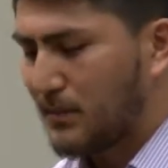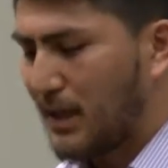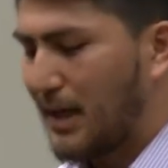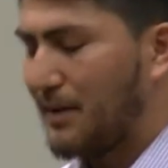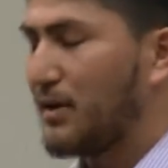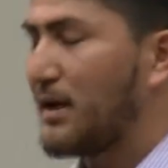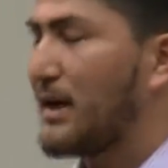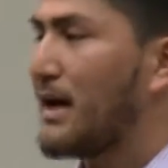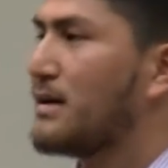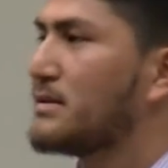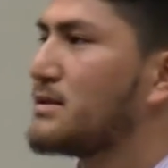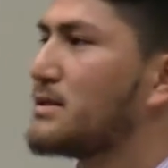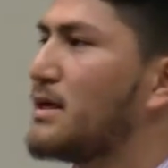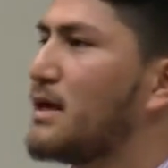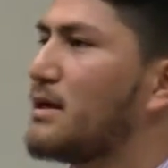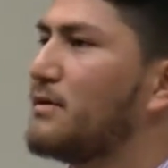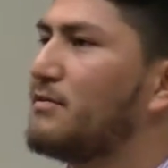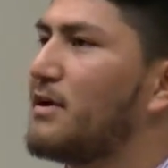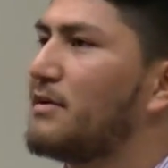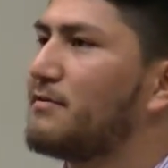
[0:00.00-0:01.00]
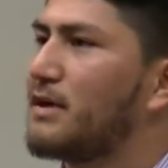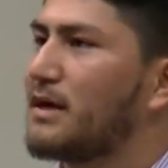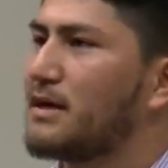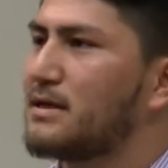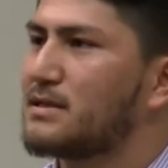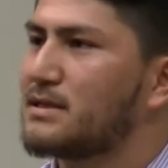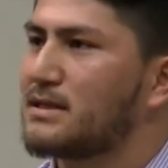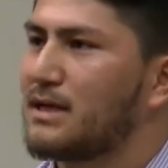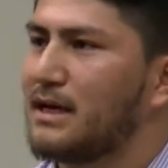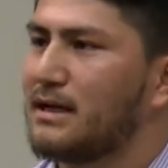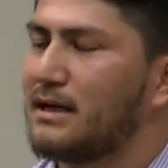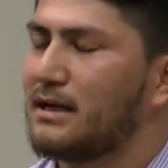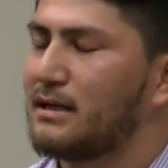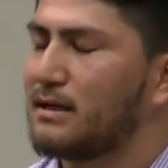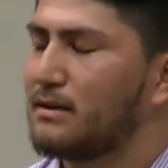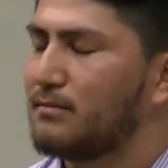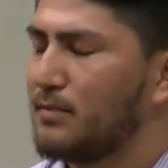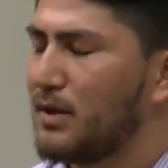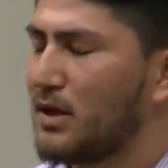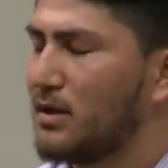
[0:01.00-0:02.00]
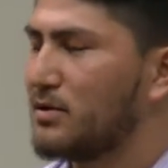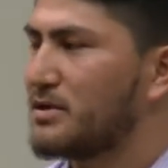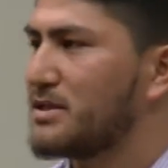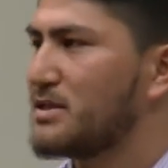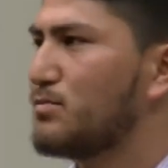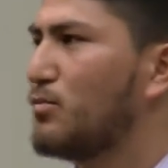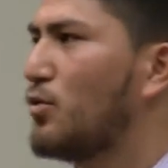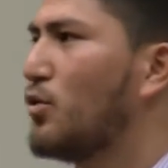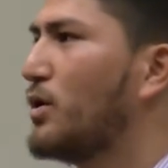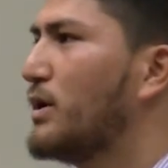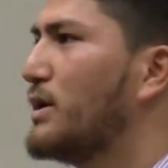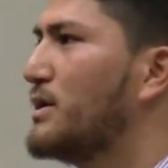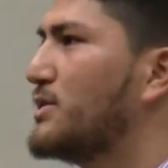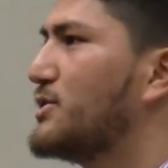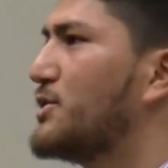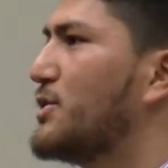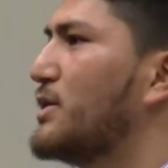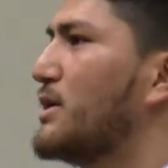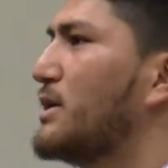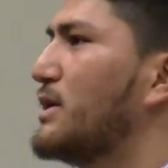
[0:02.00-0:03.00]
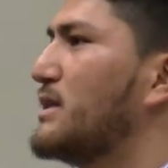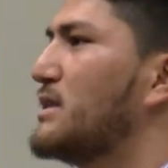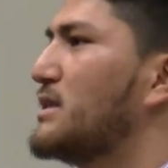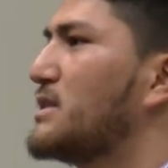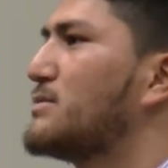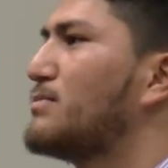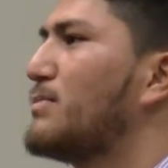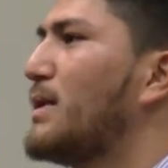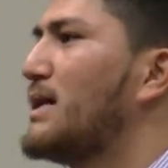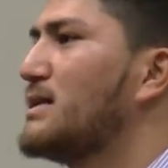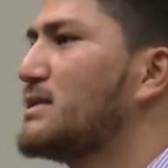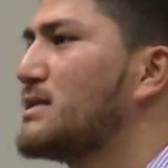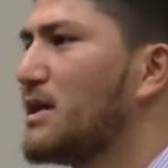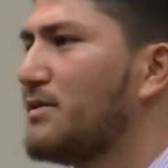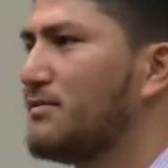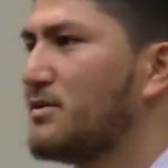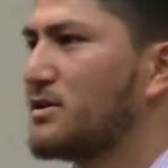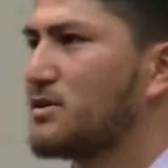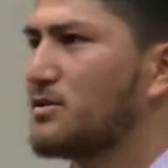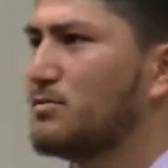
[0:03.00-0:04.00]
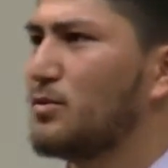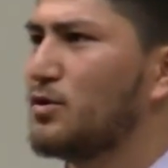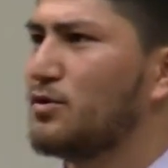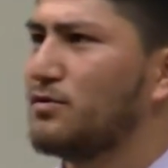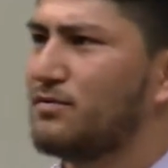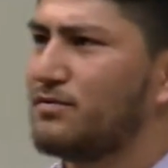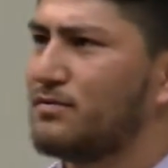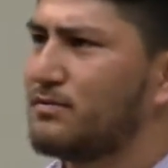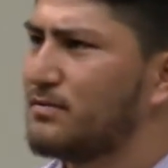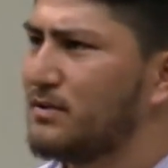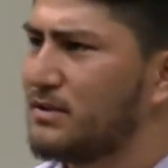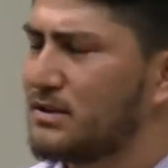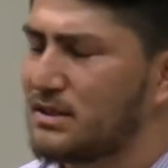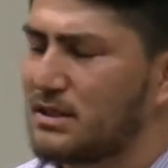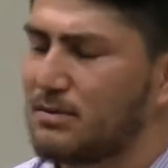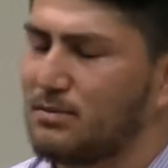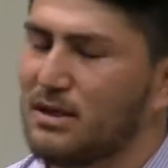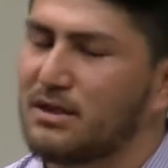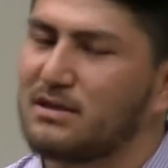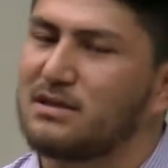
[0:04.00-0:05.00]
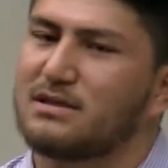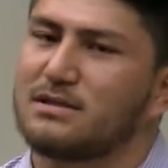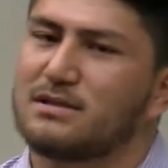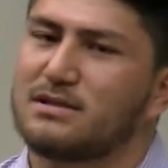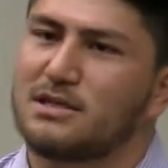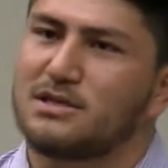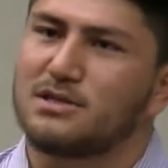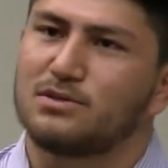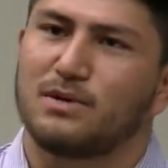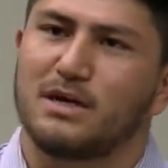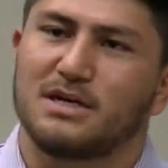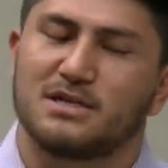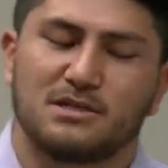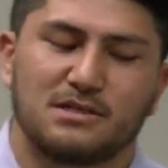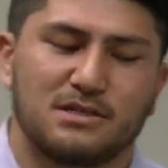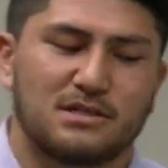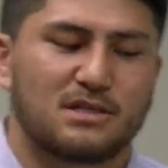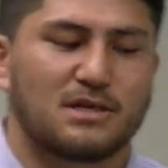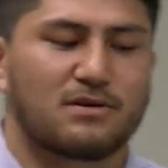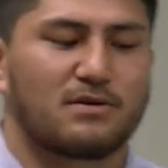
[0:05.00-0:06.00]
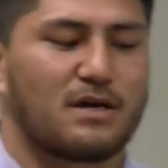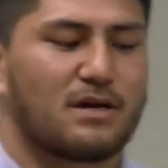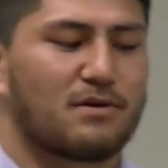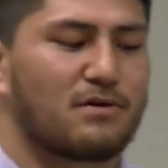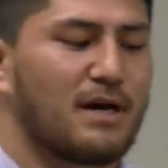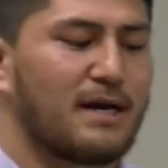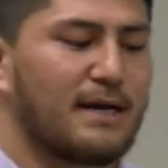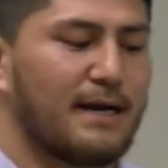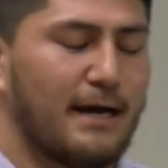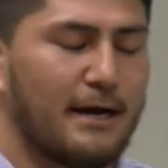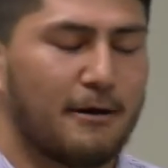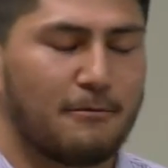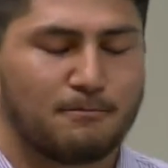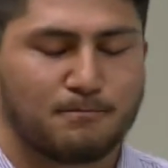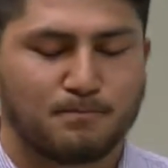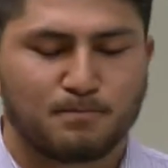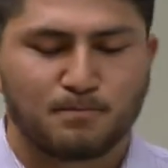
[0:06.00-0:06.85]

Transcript: outside of Afghanistan, and millions more internally displaced, having to move, similar to the situation in Syria right now.